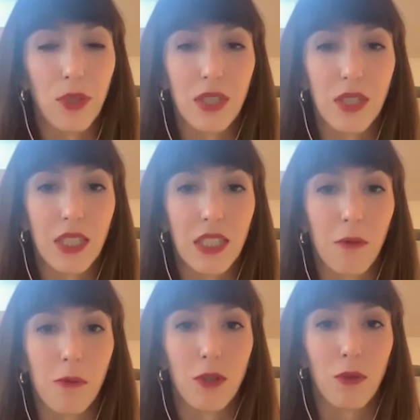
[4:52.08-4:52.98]
You can see
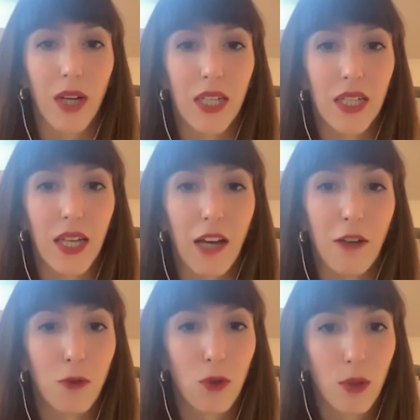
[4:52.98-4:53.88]
some of his writing
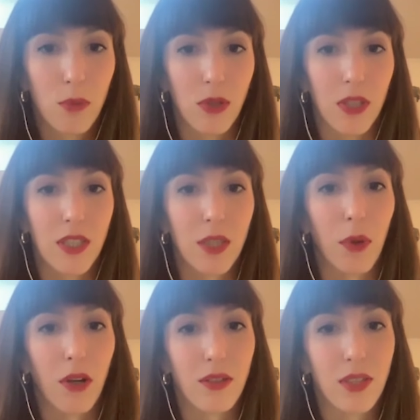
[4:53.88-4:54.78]
at Forbes, or he's the
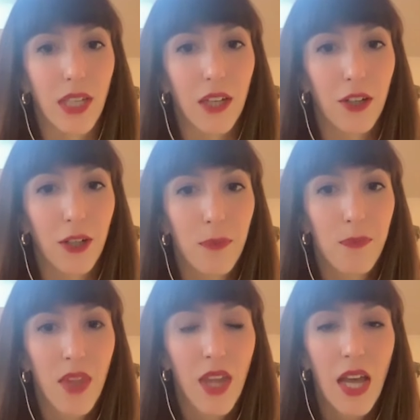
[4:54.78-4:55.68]
policy editor.
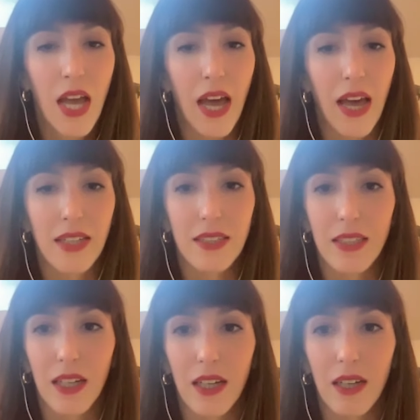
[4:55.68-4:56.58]
And
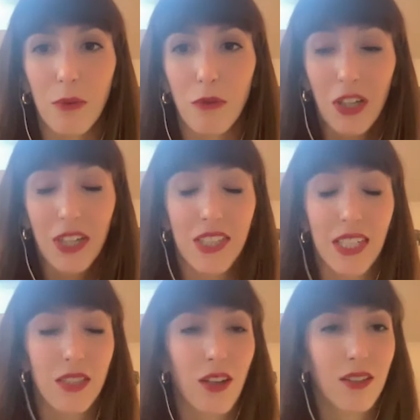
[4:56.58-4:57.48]
uh, we're very
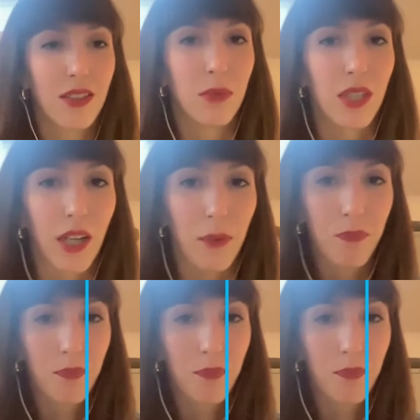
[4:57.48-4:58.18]
excited to talk to him today.